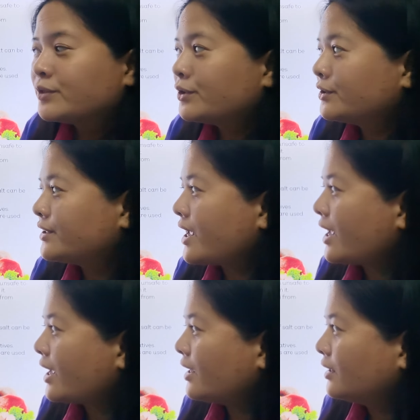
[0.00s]

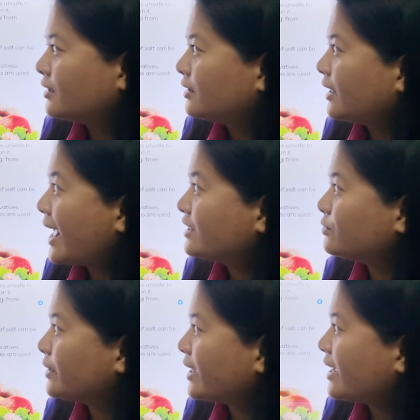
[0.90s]
Today, last
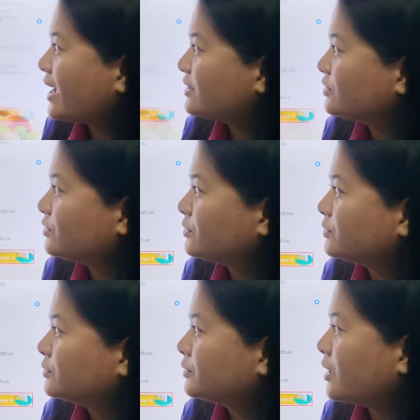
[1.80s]
week I asked you
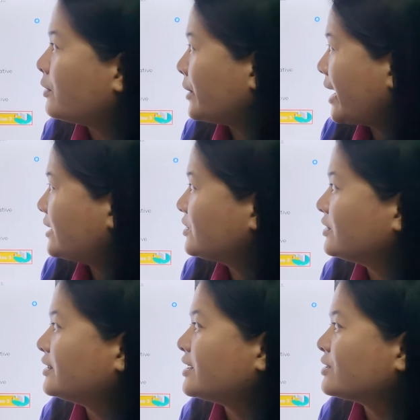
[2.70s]
to we
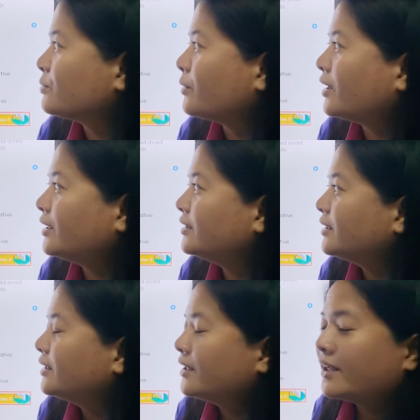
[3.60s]
answered this one,
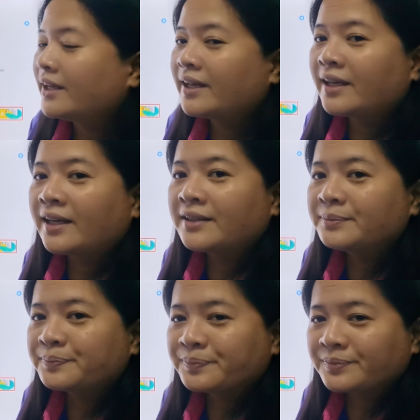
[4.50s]

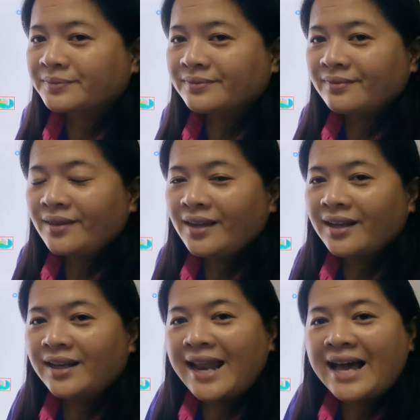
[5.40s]
and
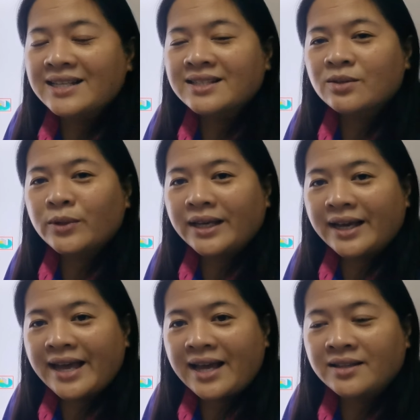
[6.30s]
last week
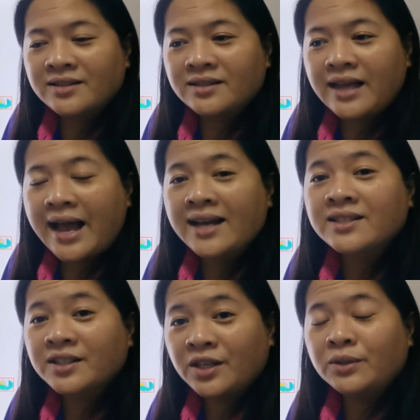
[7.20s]
I
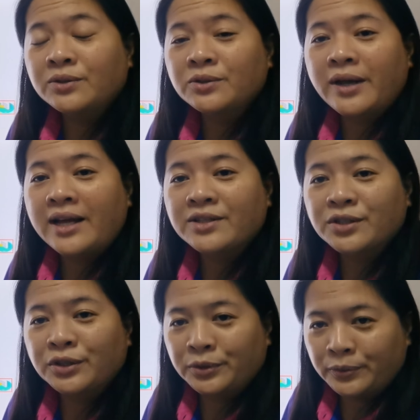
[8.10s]
asked you to
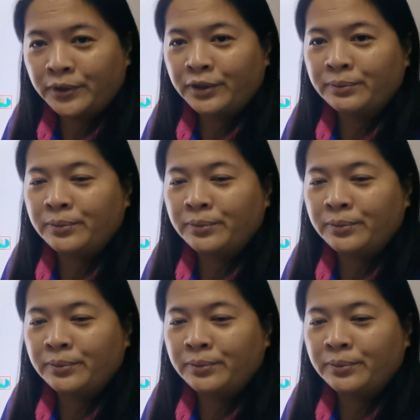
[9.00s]
answer your workbook.